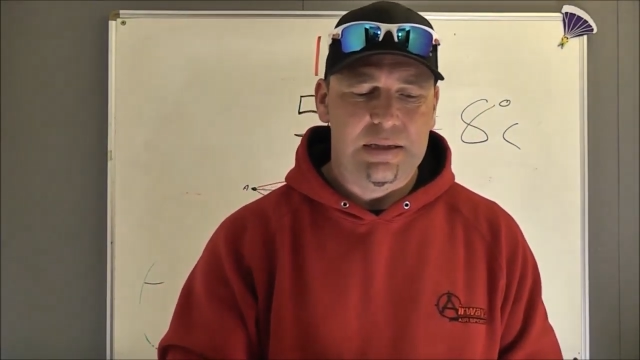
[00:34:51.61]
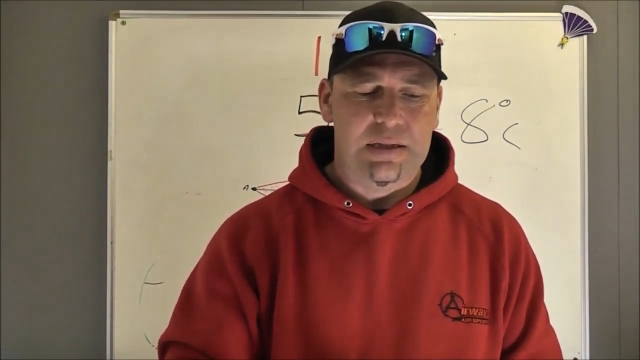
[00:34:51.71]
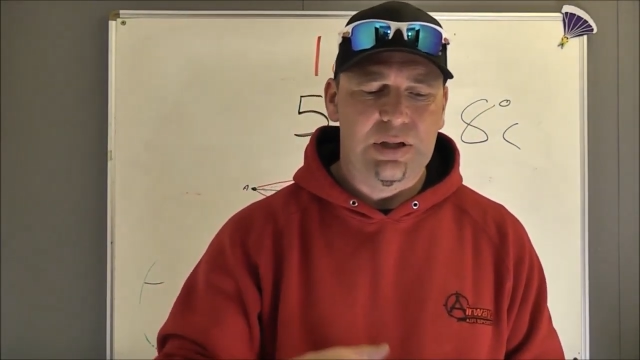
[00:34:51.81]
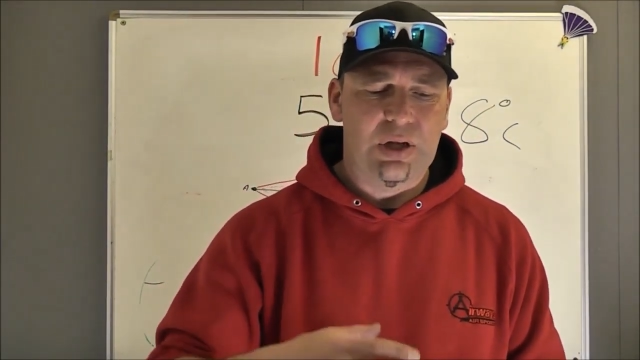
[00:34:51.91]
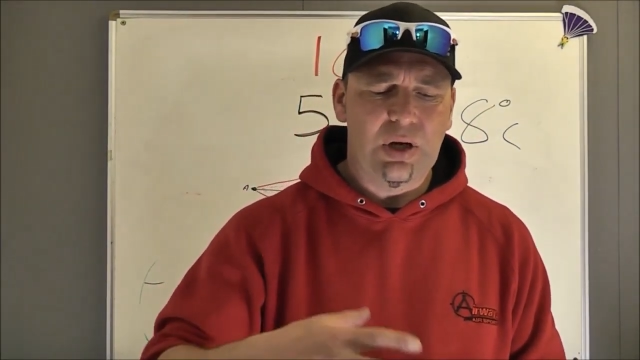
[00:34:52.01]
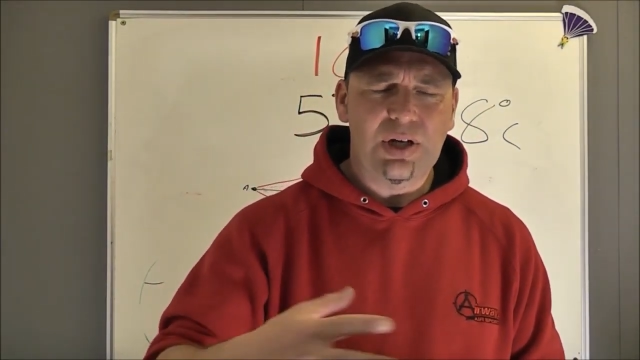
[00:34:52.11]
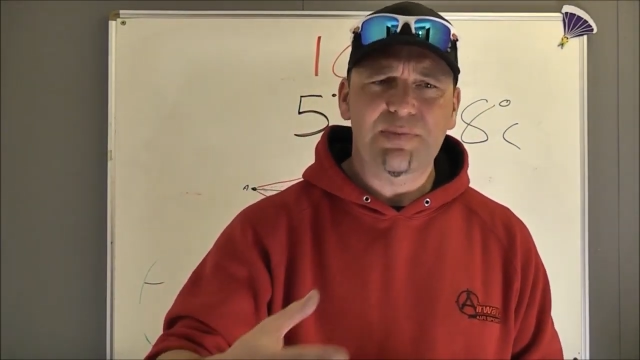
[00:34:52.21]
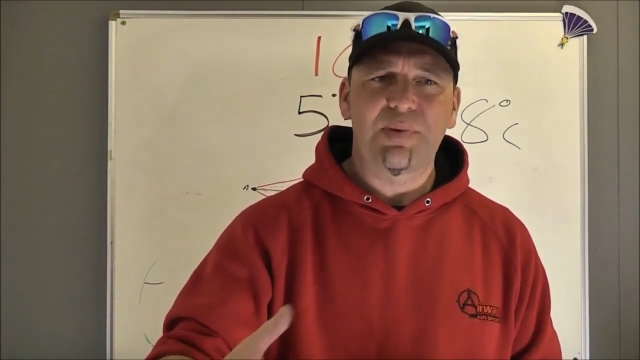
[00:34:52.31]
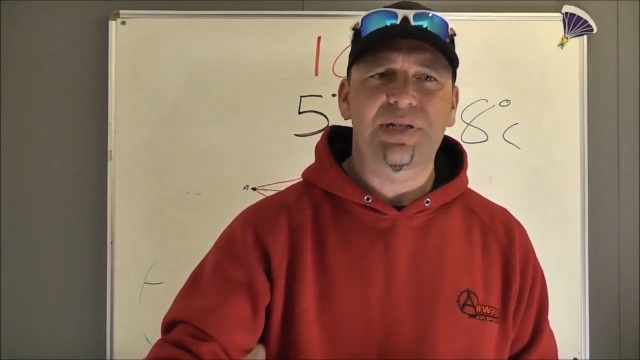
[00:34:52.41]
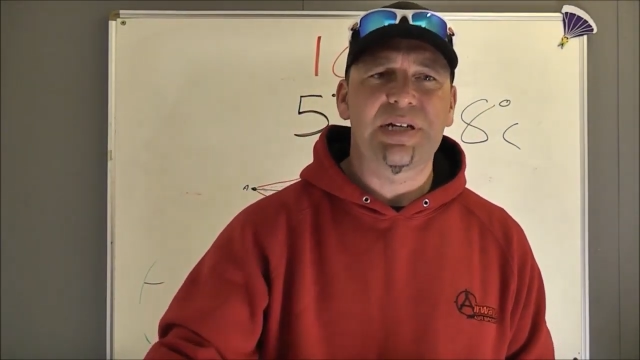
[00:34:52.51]
The
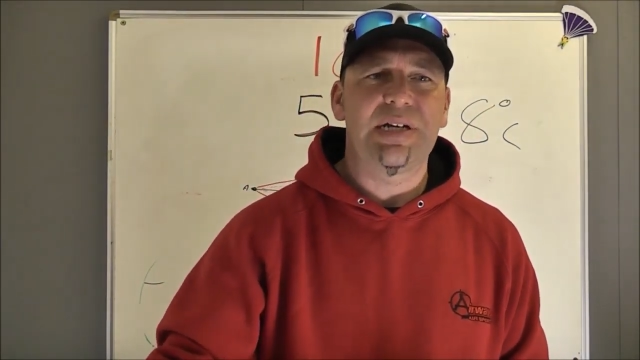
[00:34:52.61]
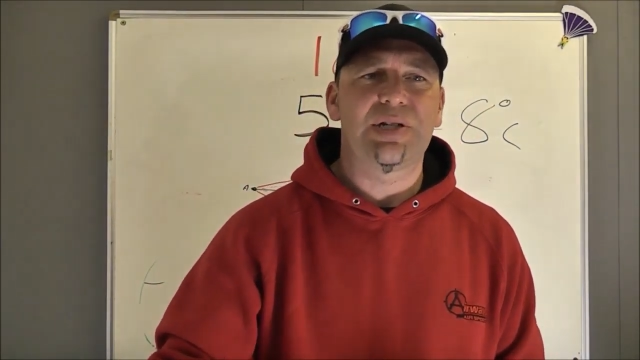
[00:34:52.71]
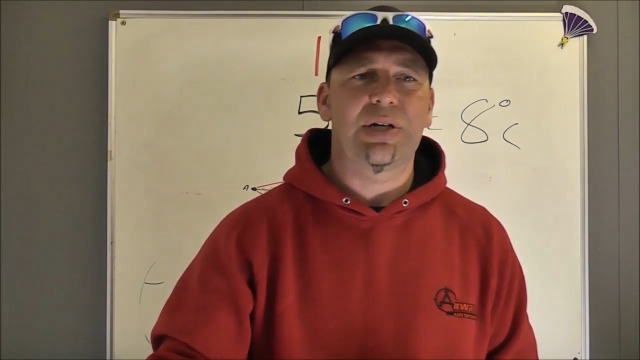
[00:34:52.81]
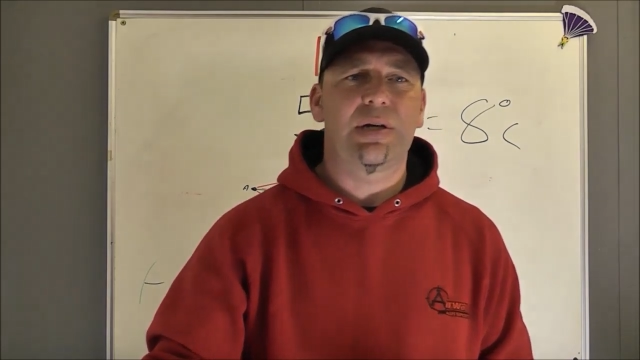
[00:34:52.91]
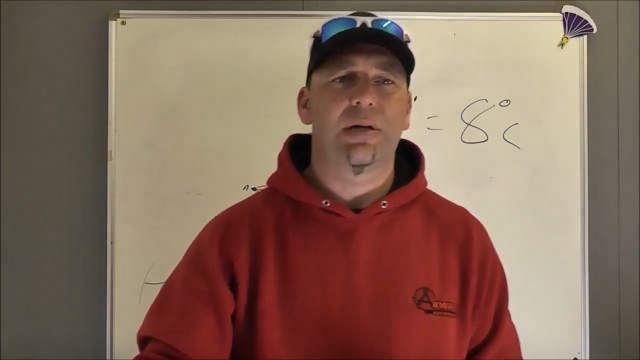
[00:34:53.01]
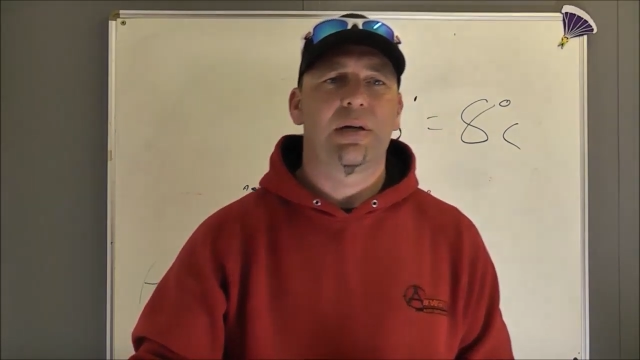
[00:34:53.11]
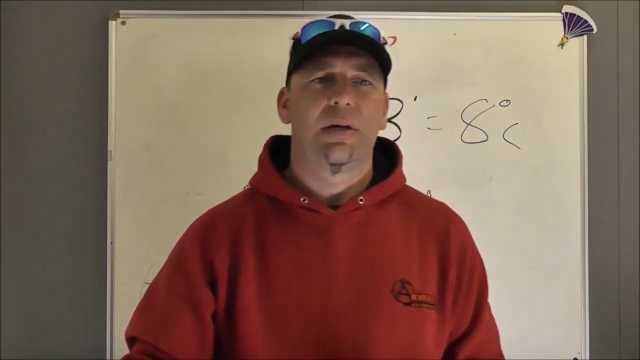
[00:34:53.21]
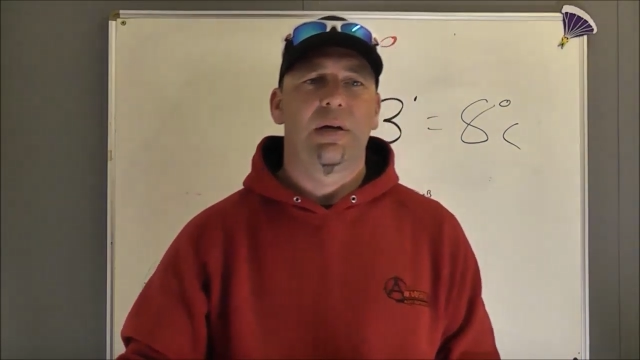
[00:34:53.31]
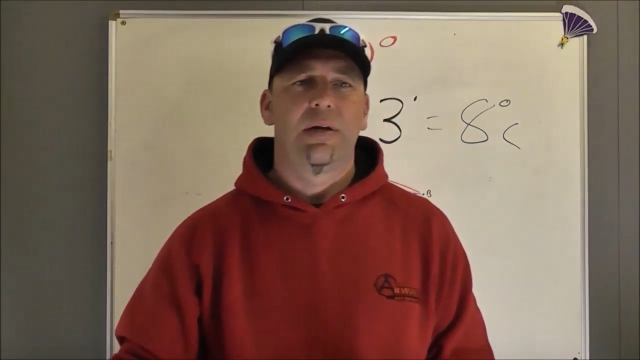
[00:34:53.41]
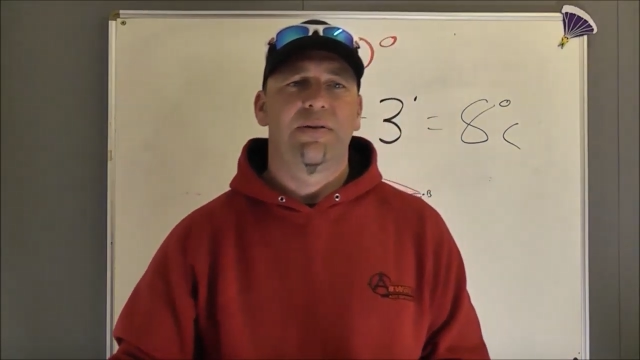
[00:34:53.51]
loss procedure
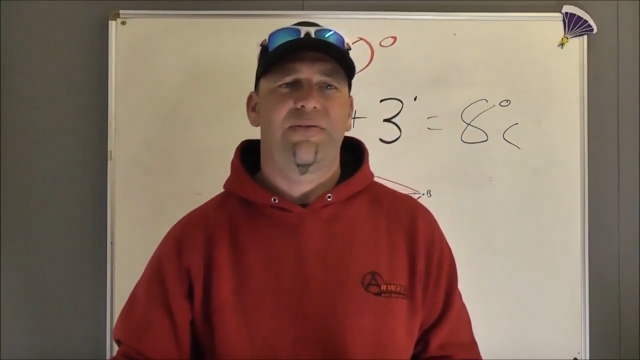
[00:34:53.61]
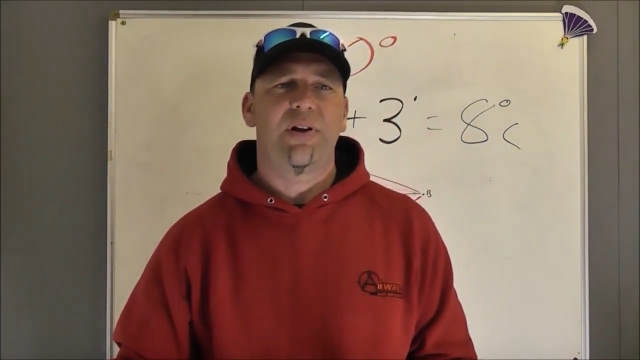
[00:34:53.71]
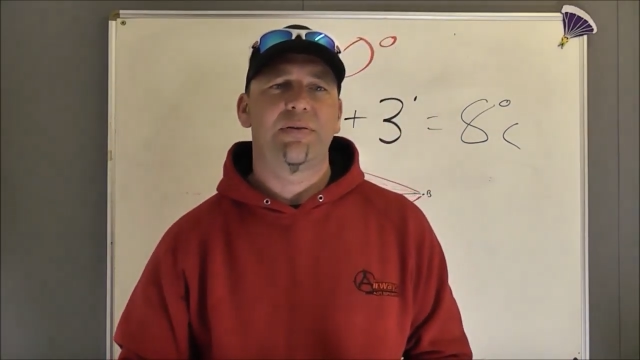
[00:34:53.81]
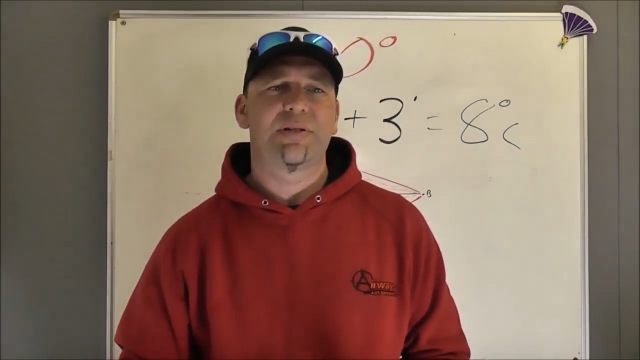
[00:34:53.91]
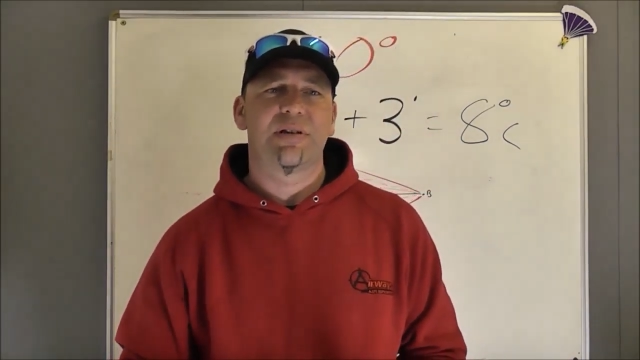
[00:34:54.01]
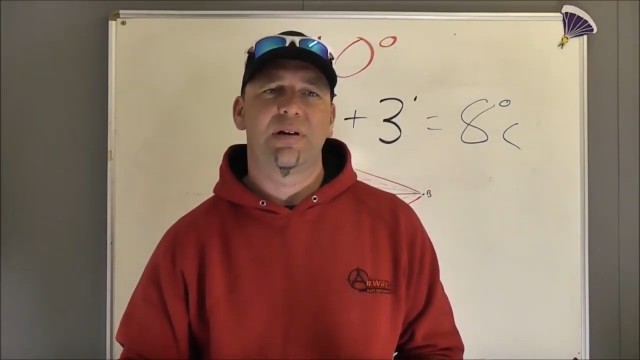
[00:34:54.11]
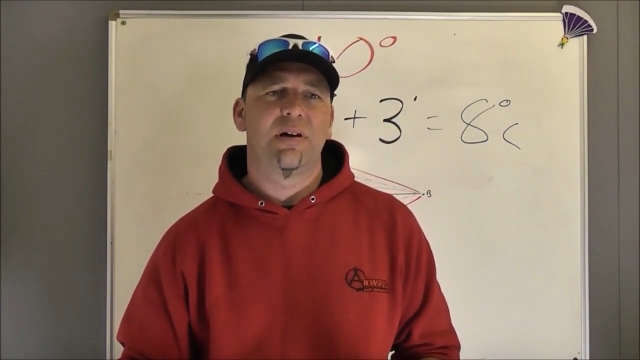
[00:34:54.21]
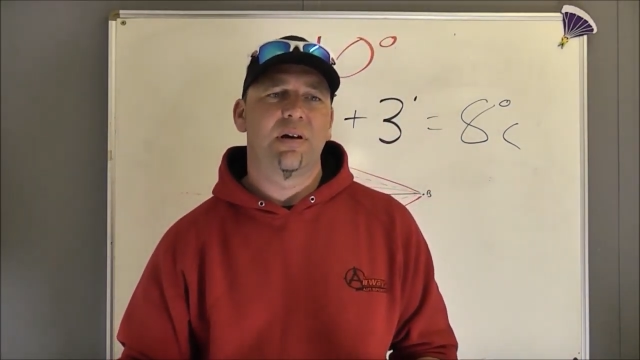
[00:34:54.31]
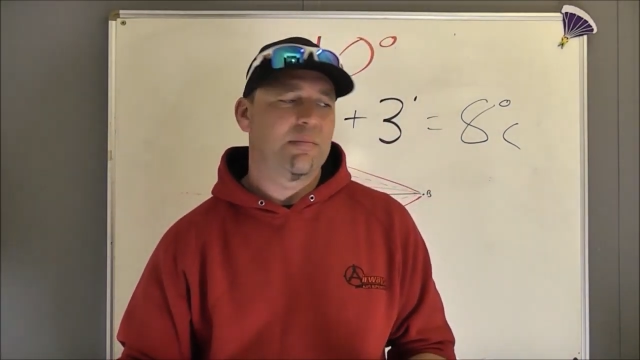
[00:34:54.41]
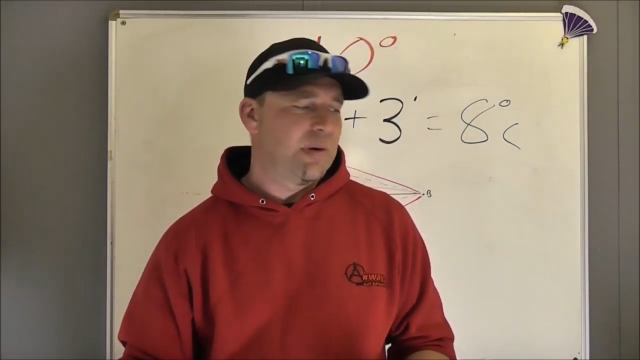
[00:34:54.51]
follows
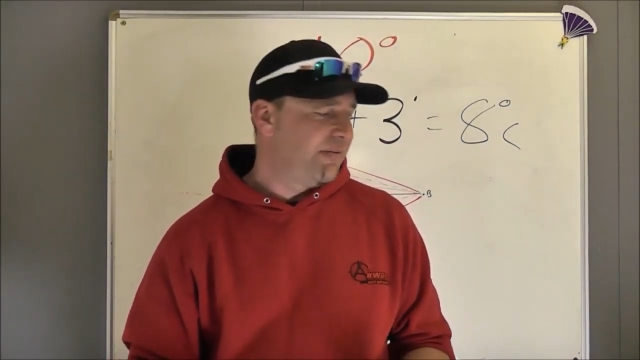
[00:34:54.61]
a